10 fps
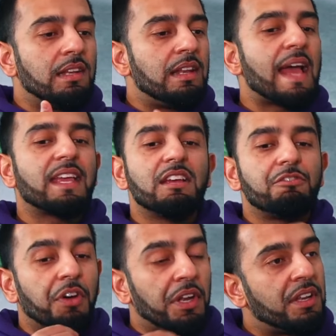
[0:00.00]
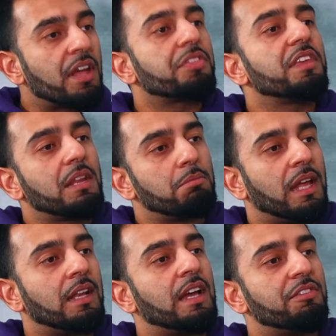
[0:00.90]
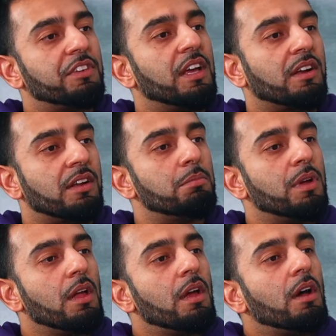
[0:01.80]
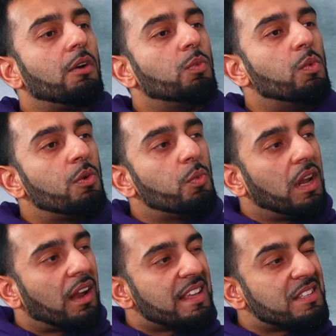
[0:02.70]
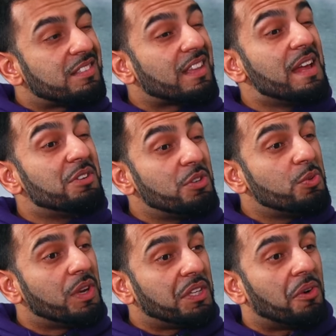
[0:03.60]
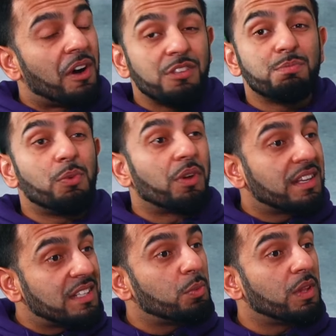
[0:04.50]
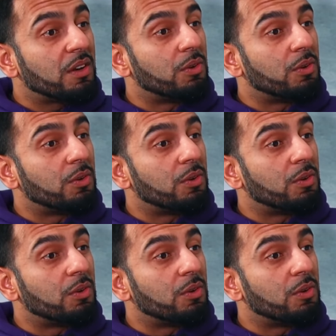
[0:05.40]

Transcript: lacking for nothing in my life, yes. Ya Rab. What will I say to you when you ask me what I did with it